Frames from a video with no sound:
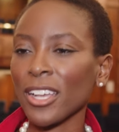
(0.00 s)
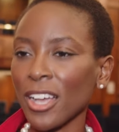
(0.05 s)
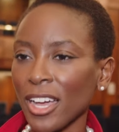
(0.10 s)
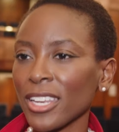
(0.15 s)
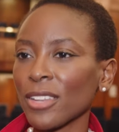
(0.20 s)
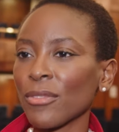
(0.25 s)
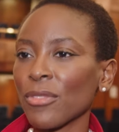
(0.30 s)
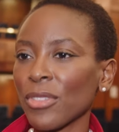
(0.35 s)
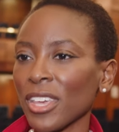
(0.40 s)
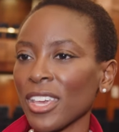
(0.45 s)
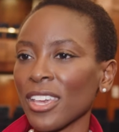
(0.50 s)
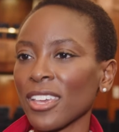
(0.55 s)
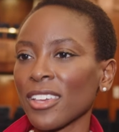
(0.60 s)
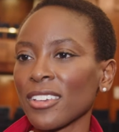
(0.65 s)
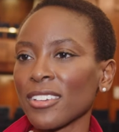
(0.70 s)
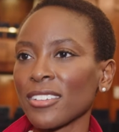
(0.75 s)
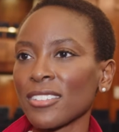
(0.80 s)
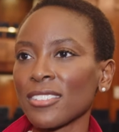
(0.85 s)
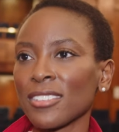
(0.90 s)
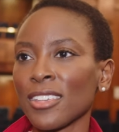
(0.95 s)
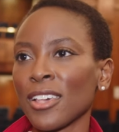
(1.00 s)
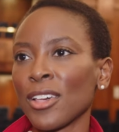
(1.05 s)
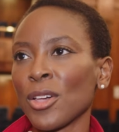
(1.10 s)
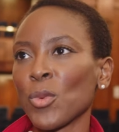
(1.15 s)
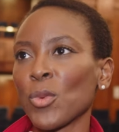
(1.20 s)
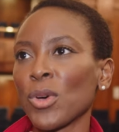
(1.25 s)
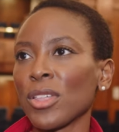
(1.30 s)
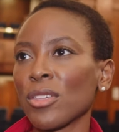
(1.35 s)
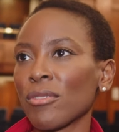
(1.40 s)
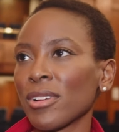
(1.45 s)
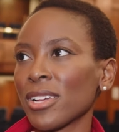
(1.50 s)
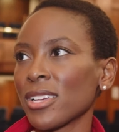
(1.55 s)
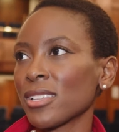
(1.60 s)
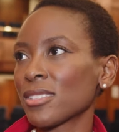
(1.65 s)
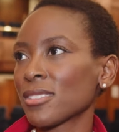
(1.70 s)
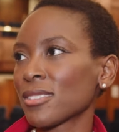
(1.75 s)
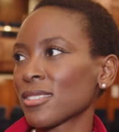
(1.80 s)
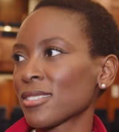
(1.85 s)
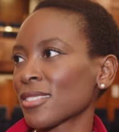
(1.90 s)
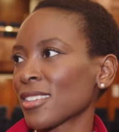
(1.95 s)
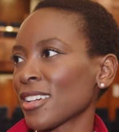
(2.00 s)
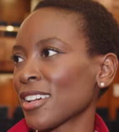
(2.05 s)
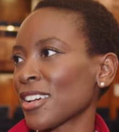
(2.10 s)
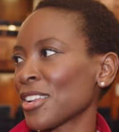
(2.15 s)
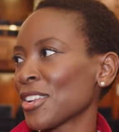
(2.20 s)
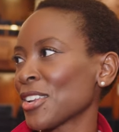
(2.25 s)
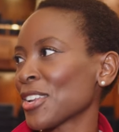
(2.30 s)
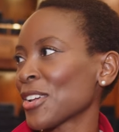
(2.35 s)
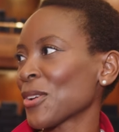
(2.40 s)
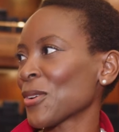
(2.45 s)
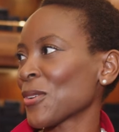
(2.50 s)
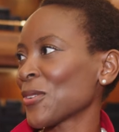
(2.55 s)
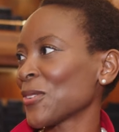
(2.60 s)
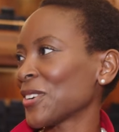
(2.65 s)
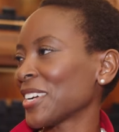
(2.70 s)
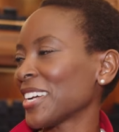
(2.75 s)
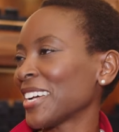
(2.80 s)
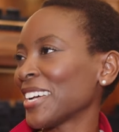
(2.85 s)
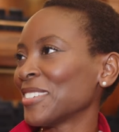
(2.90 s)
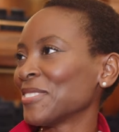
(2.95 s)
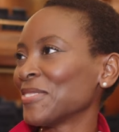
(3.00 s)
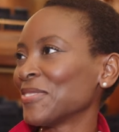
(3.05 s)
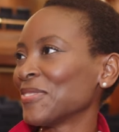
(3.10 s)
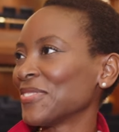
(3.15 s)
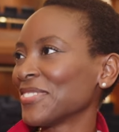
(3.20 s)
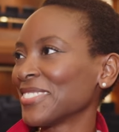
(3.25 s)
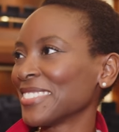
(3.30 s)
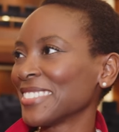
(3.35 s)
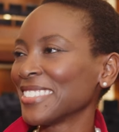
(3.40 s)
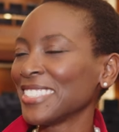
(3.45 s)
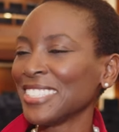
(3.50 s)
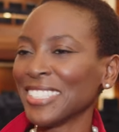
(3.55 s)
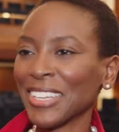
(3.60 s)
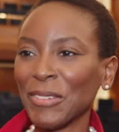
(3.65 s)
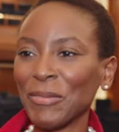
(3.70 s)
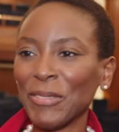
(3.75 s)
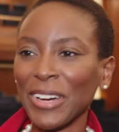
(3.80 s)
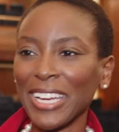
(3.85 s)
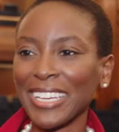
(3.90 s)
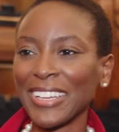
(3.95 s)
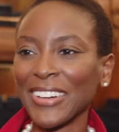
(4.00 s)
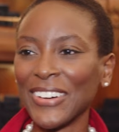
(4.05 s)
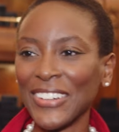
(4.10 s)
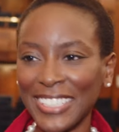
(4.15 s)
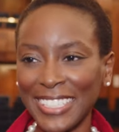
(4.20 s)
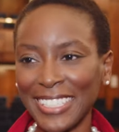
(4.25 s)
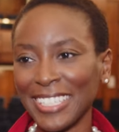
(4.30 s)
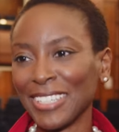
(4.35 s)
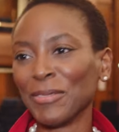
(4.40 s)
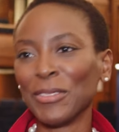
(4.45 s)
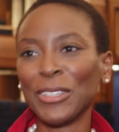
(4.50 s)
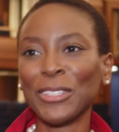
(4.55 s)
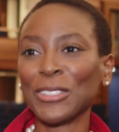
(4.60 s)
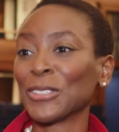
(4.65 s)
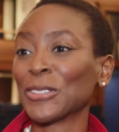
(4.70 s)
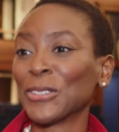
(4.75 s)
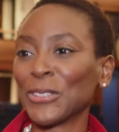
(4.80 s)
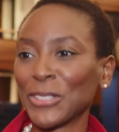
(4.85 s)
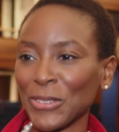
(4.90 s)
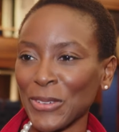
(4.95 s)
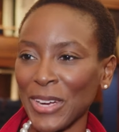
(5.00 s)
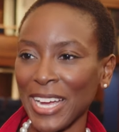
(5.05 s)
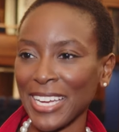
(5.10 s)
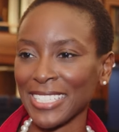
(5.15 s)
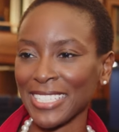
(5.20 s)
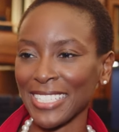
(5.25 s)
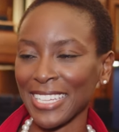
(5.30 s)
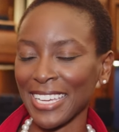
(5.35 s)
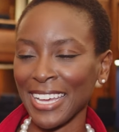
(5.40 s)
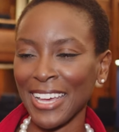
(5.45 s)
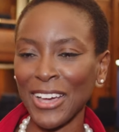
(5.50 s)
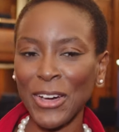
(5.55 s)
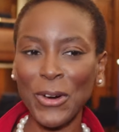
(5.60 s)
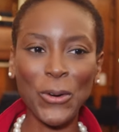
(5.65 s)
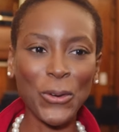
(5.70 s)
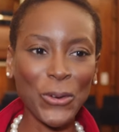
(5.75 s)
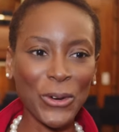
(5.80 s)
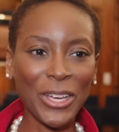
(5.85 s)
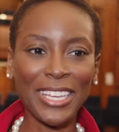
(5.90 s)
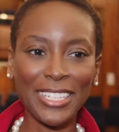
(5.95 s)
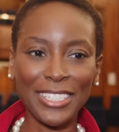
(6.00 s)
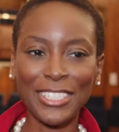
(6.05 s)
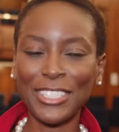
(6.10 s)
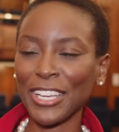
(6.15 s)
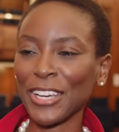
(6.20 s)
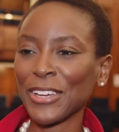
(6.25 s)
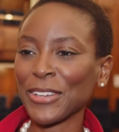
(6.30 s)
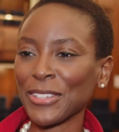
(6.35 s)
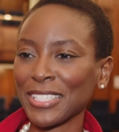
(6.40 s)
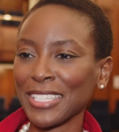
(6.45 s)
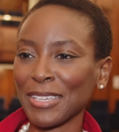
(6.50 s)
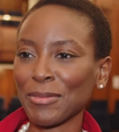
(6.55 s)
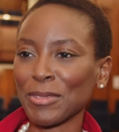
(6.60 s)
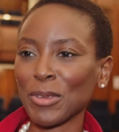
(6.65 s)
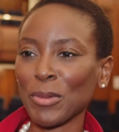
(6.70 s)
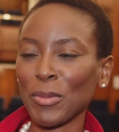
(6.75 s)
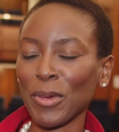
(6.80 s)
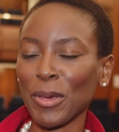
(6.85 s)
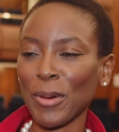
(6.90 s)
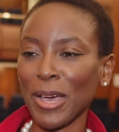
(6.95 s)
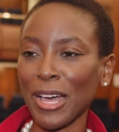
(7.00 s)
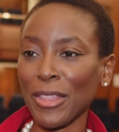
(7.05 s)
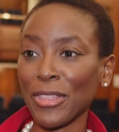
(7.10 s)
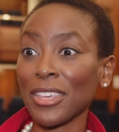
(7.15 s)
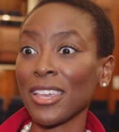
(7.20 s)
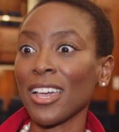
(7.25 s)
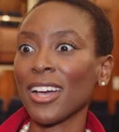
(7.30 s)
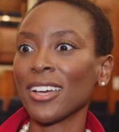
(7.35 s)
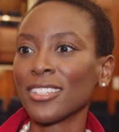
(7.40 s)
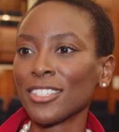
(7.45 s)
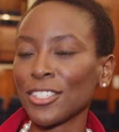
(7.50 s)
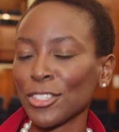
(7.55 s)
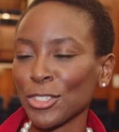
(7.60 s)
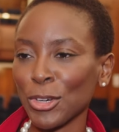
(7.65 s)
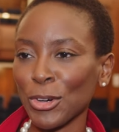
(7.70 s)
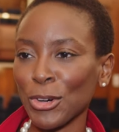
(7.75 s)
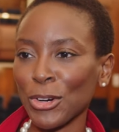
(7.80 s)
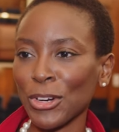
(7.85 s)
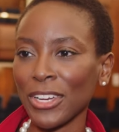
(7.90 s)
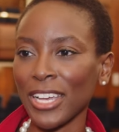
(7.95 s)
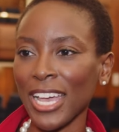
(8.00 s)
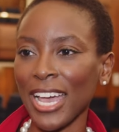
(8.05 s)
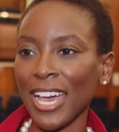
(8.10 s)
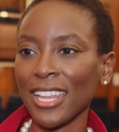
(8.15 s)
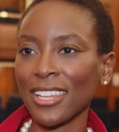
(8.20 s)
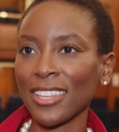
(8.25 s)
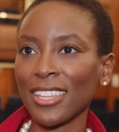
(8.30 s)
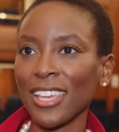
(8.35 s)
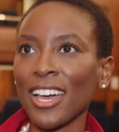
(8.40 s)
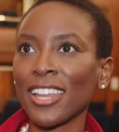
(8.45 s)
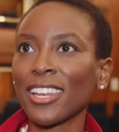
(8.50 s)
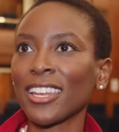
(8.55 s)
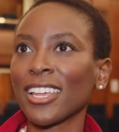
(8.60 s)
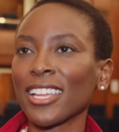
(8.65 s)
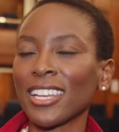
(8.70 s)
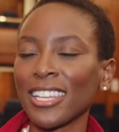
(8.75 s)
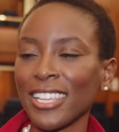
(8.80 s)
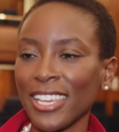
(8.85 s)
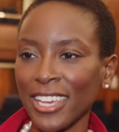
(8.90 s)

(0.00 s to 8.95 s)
kind of things whether it's I don't know um, you know, Mike Cotton, the musical director, all his shows seem to be about the underdog and the unlikely